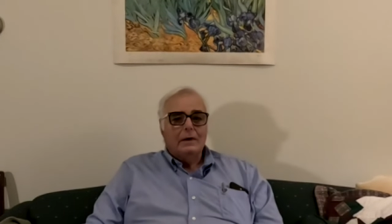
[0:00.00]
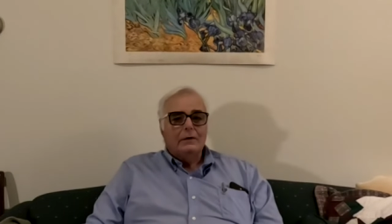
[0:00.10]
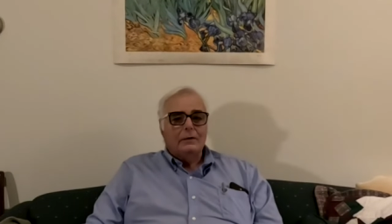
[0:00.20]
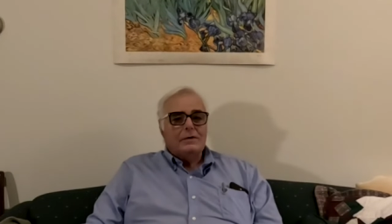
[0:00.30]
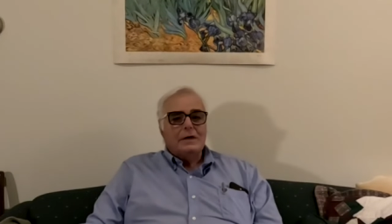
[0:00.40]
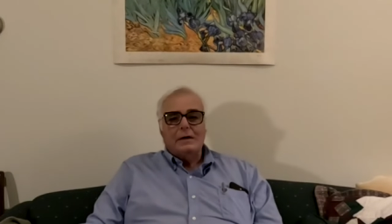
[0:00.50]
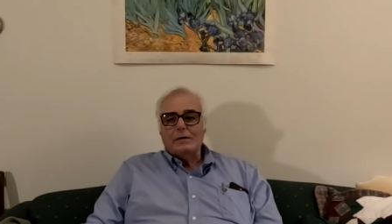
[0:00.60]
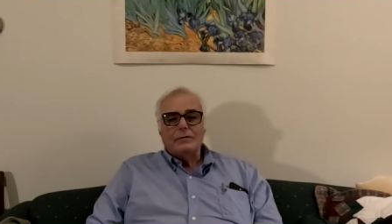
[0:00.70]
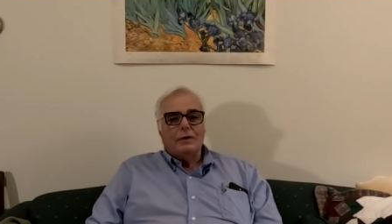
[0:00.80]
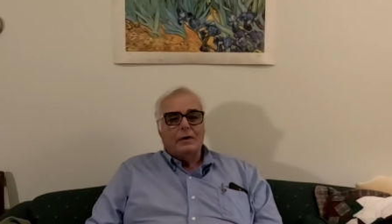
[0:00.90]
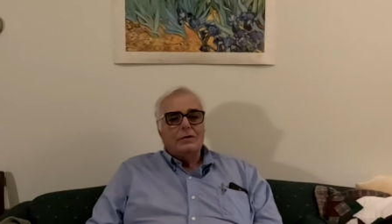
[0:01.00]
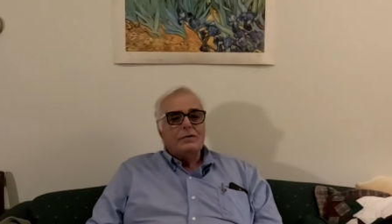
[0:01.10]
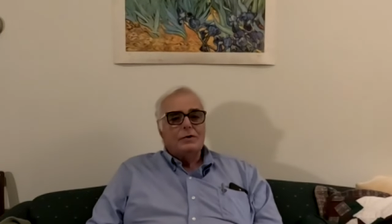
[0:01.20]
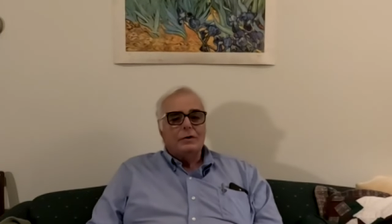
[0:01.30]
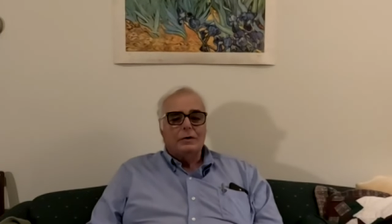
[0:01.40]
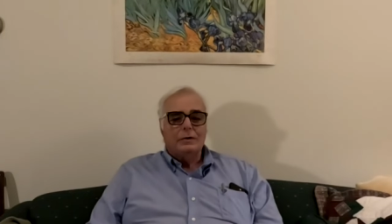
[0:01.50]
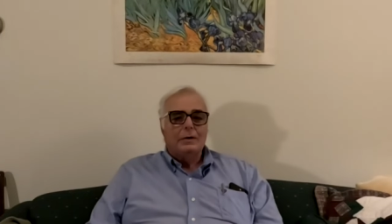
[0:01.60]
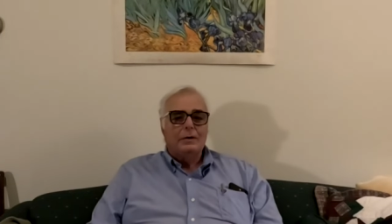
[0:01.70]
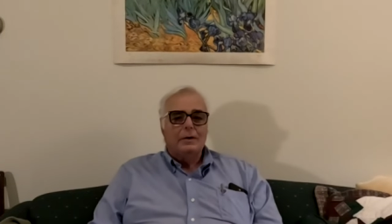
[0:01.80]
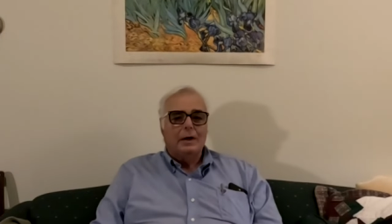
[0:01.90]
So he said, as far as your
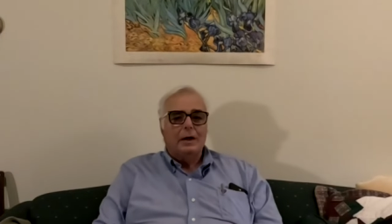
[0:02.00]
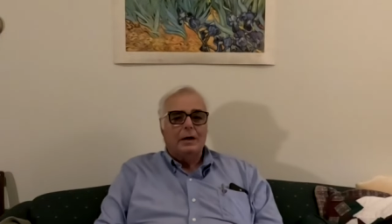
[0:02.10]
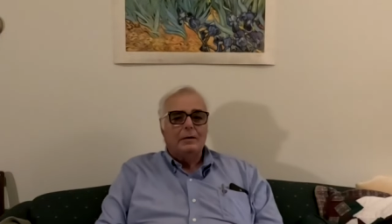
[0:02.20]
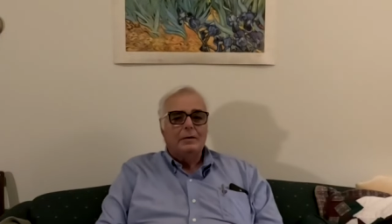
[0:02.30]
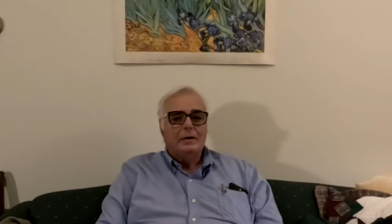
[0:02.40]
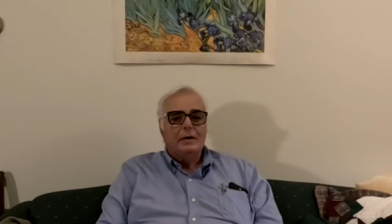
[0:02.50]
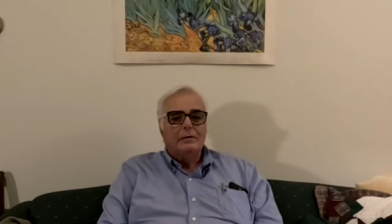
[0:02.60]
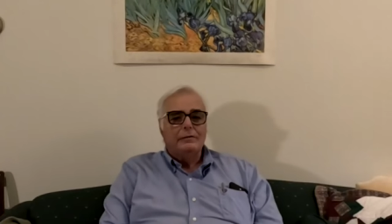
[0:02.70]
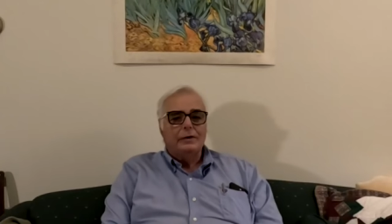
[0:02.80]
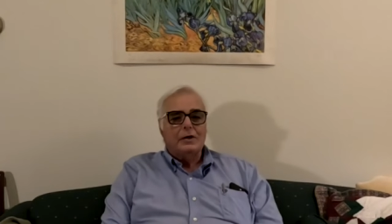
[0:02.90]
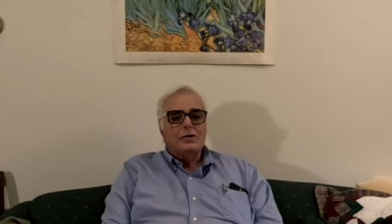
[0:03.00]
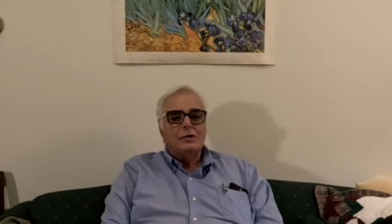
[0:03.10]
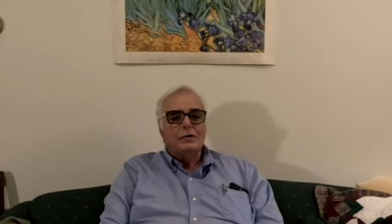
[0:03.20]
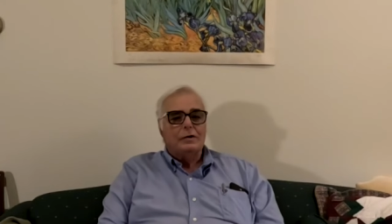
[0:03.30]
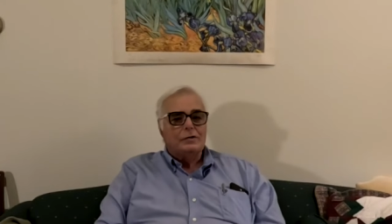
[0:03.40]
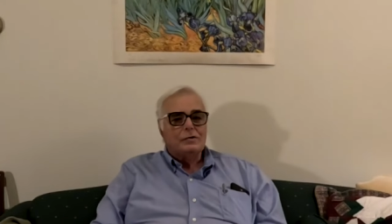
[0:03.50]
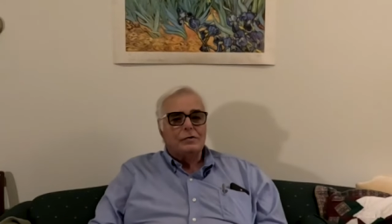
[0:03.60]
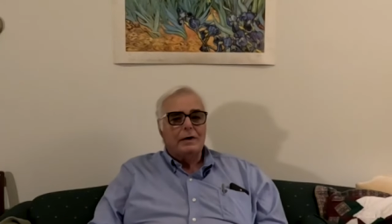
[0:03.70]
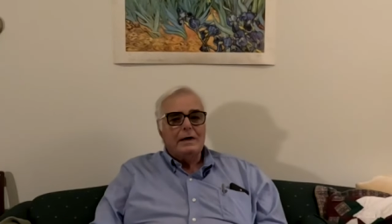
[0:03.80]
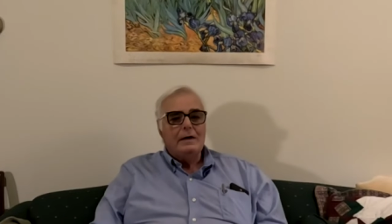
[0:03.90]
uh, flexure and
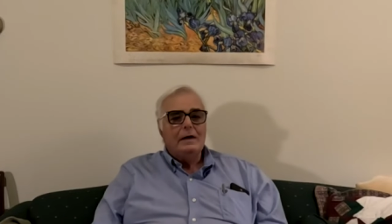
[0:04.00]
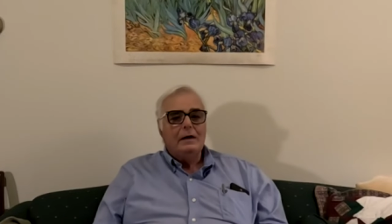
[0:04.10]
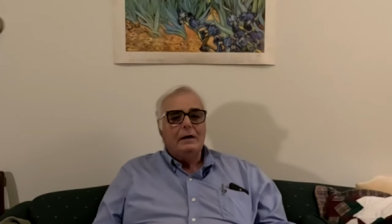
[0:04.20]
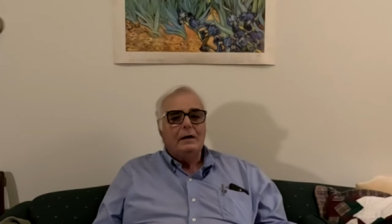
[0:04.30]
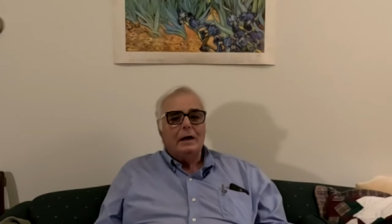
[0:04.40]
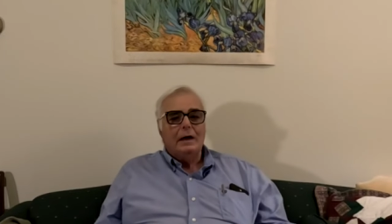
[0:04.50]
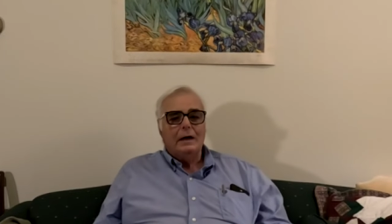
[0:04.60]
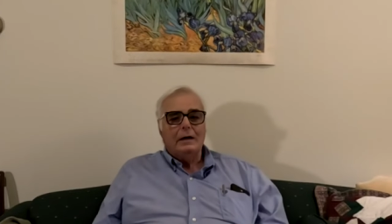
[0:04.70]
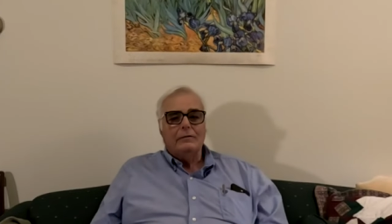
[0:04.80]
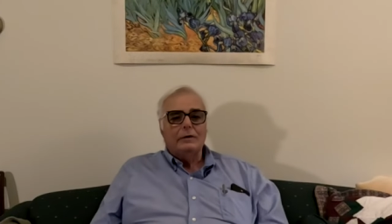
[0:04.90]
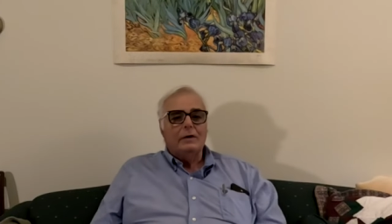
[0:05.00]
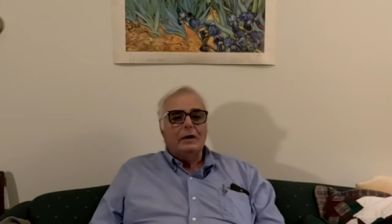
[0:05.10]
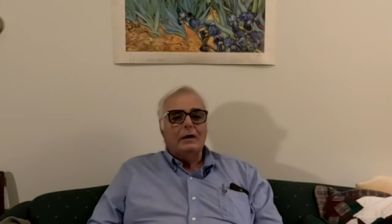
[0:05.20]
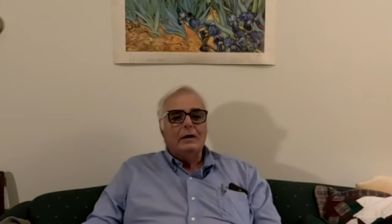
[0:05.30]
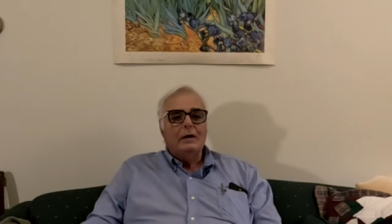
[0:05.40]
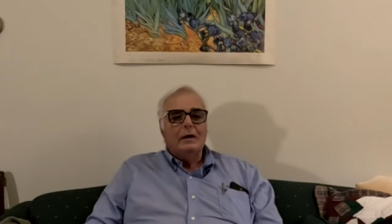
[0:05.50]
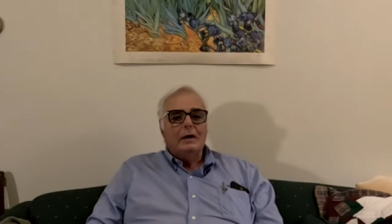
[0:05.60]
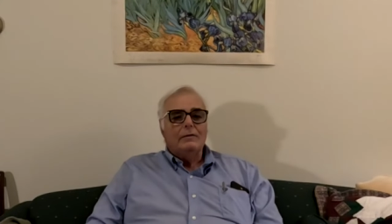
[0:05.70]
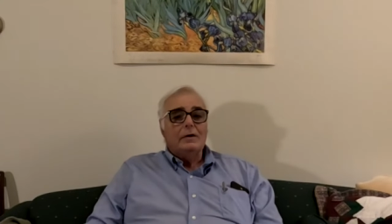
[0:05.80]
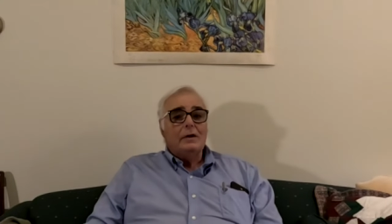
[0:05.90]
straightening and everything,
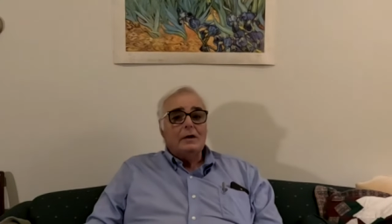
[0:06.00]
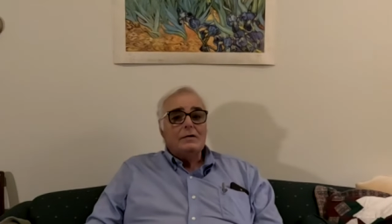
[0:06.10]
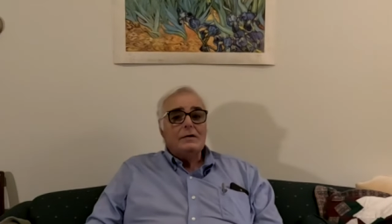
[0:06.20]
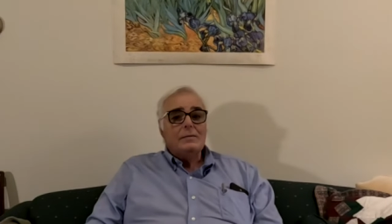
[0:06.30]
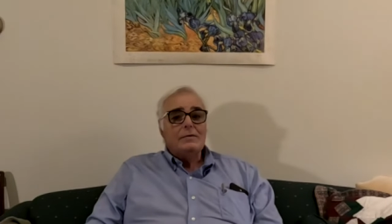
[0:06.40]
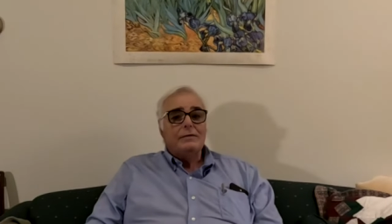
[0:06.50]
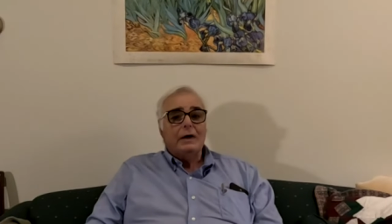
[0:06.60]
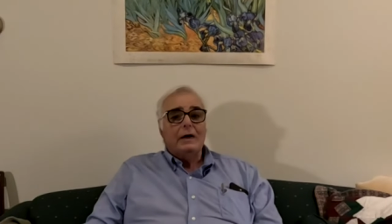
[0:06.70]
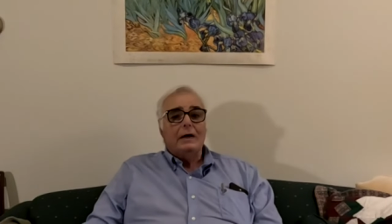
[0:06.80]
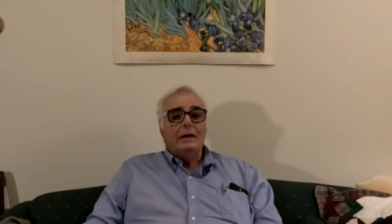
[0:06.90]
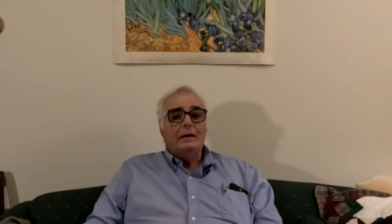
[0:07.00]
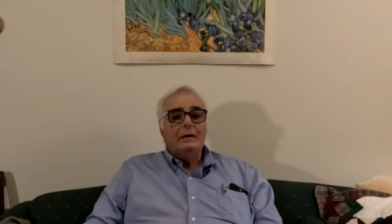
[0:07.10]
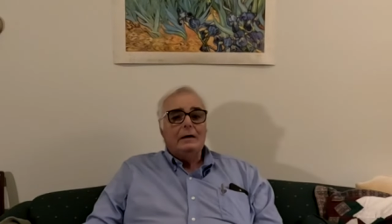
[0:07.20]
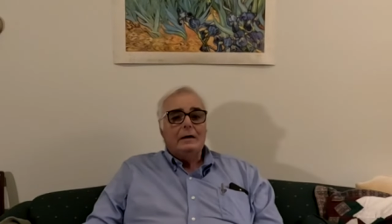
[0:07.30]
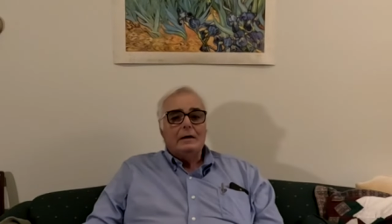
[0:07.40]
everything seems fine.